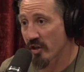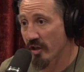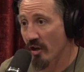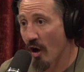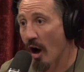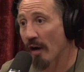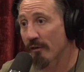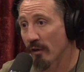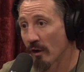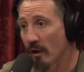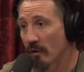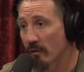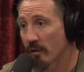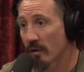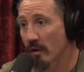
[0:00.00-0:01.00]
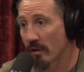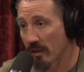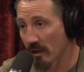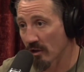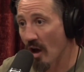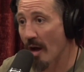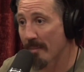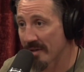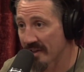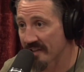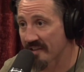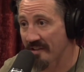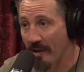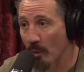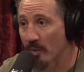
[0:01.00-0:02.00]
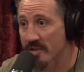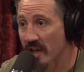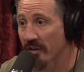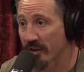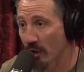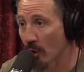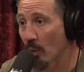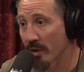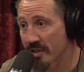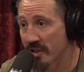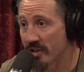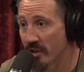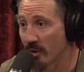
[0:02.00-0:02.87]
off of the lobbyists that were telling her what to do.